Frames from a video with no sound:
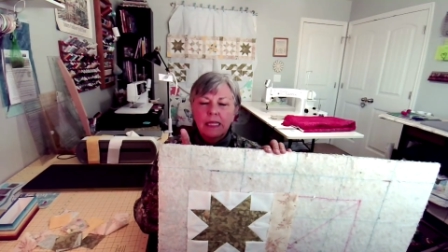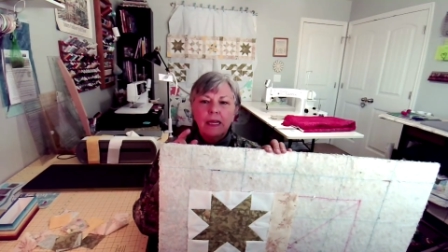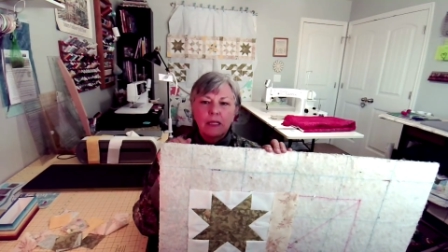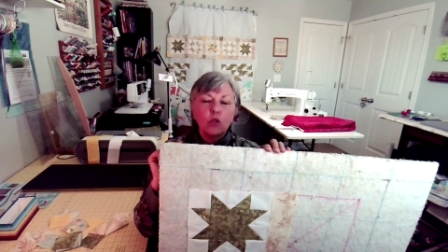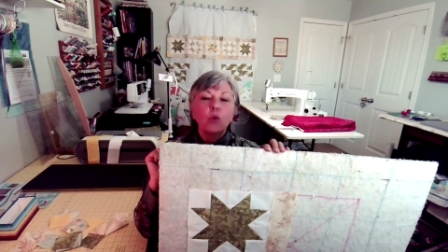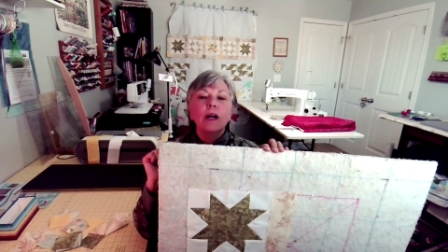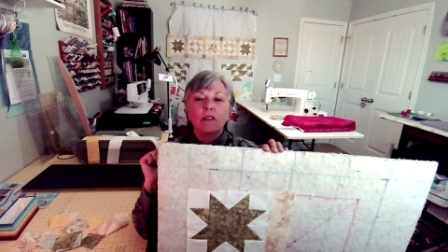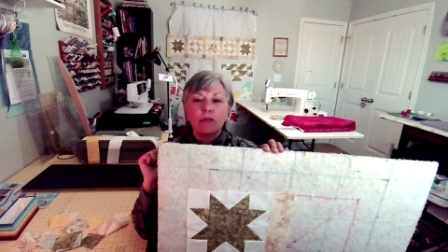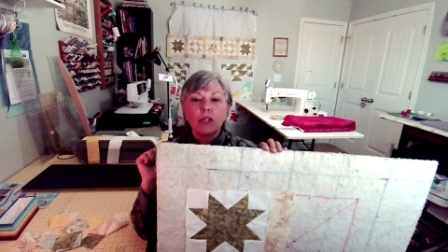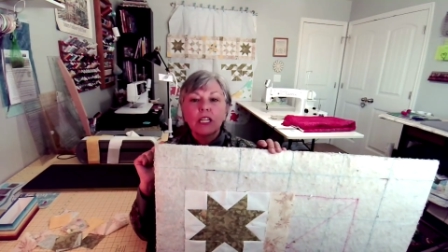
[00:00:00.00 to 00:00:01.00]
yeah,
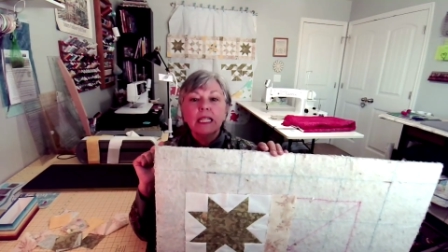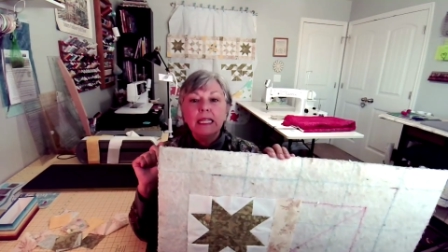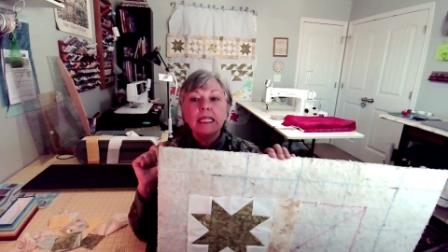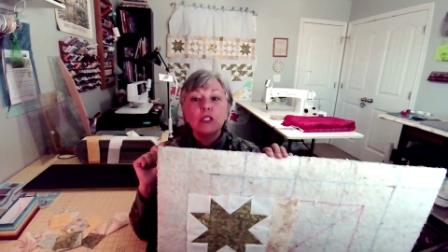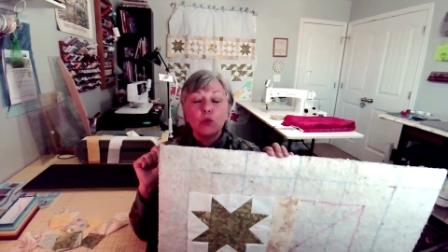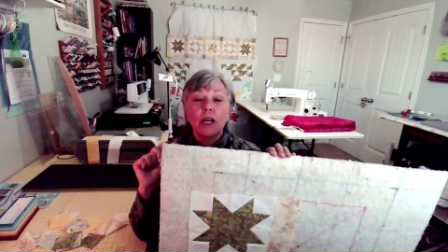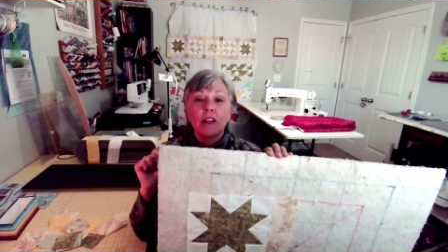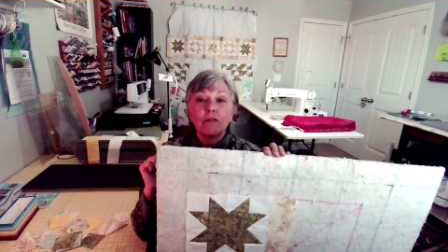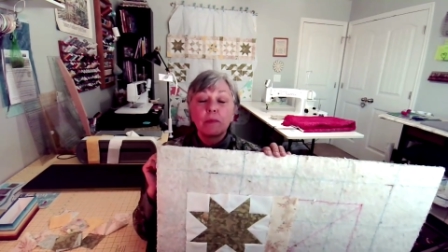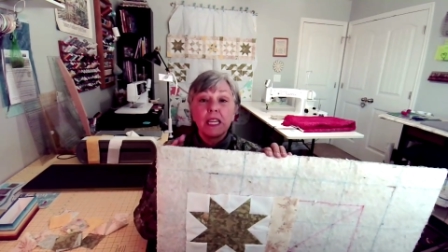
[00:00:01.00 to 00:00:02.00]
12. We're going to need
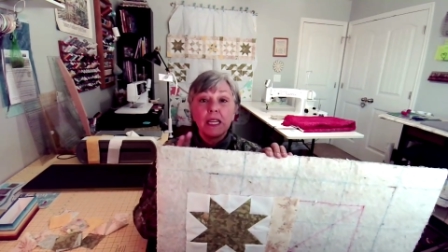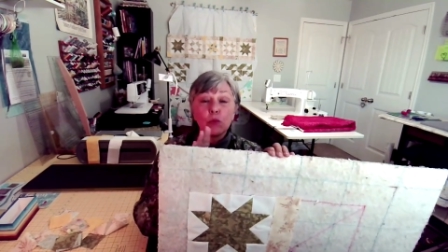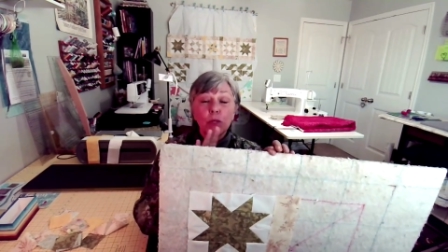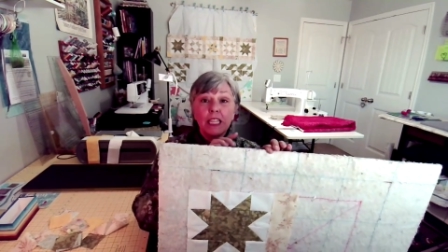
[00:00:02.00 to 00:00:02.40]
12 because